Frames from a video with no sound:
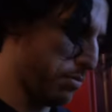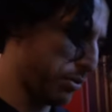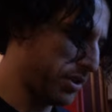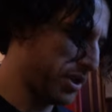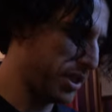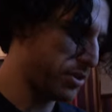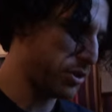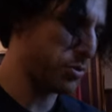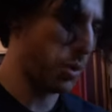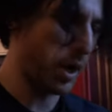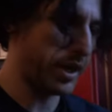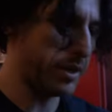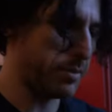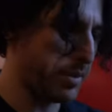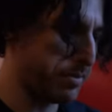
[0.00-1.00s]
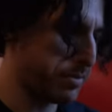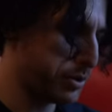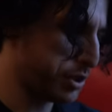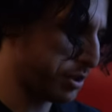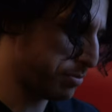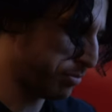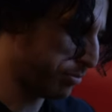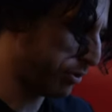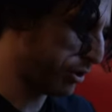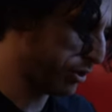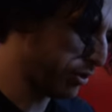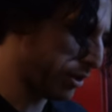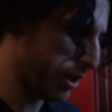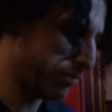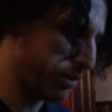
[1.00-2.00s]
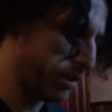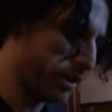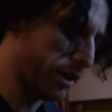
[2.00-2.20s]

pretentious wanker membership renewed every